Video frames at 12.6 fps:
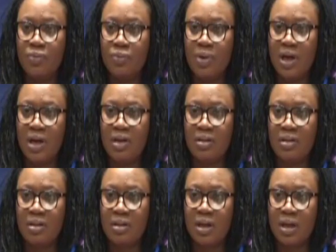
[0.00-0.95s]
where
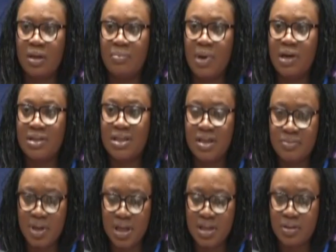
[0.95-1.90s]
the
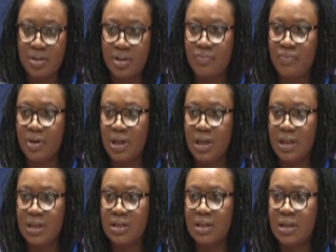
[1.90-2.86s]
materials got there very
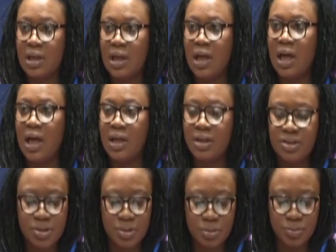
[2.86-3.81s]
late. And
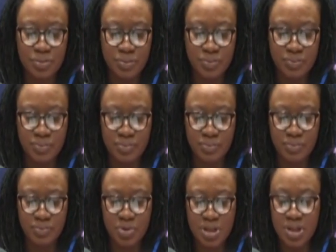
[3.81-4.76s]
so
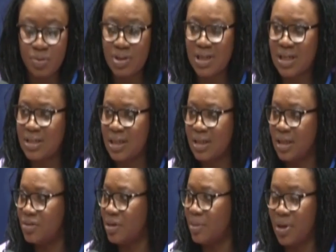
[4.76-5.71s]
voting was
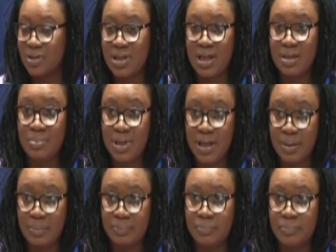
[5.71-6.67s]
extended to about 10
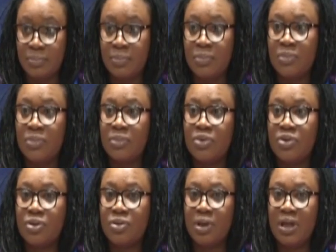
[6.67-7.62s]
p.m.
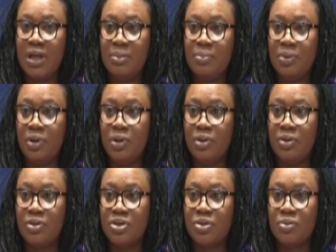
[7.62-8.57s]
to enable all
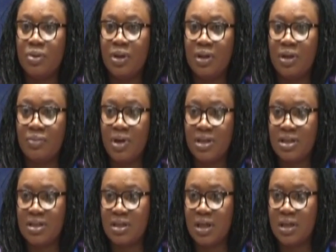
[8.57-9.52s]
those who were on the
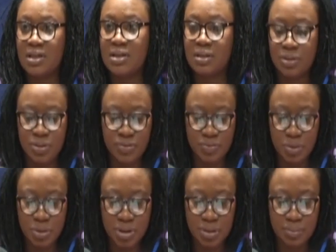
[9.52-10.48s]
registers to
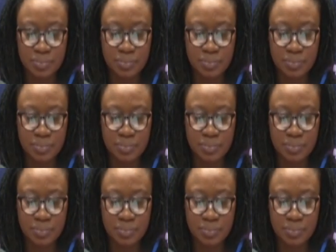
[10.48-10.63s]
vote.